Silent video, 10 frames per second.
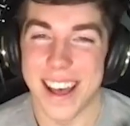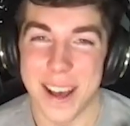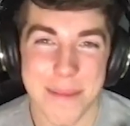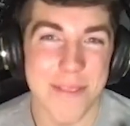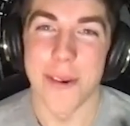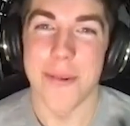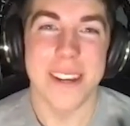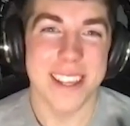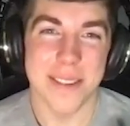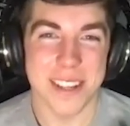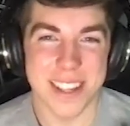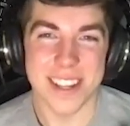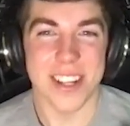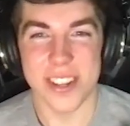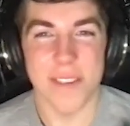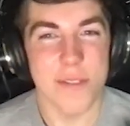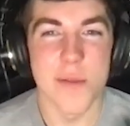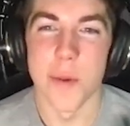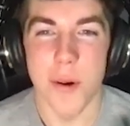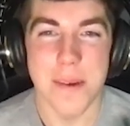Before we touch on a few
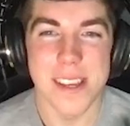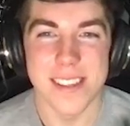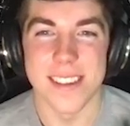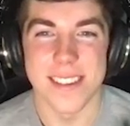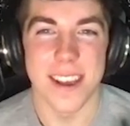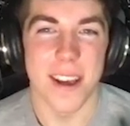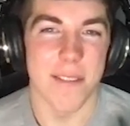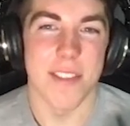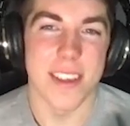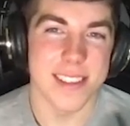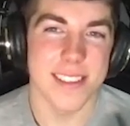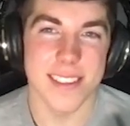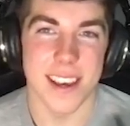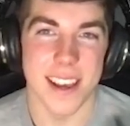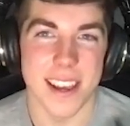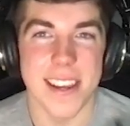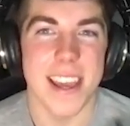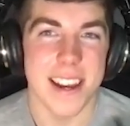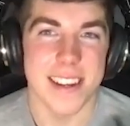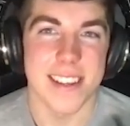more pieces of this
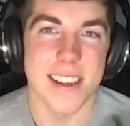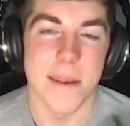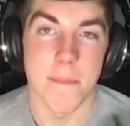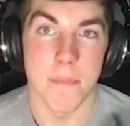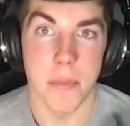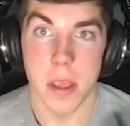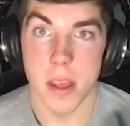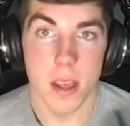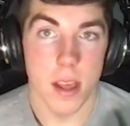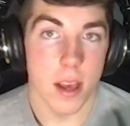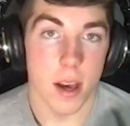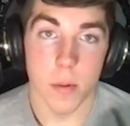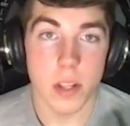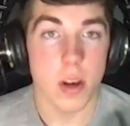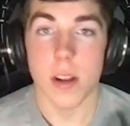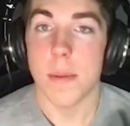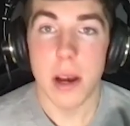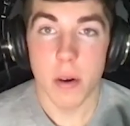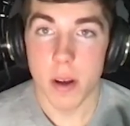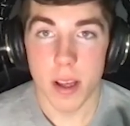Indiana team, we talked
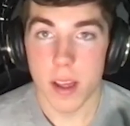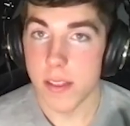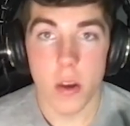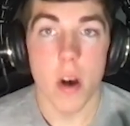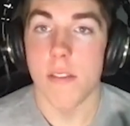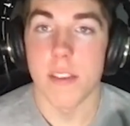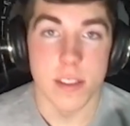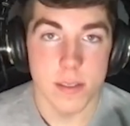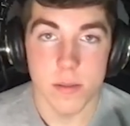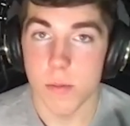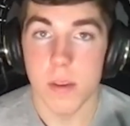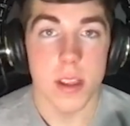about the offense. Really,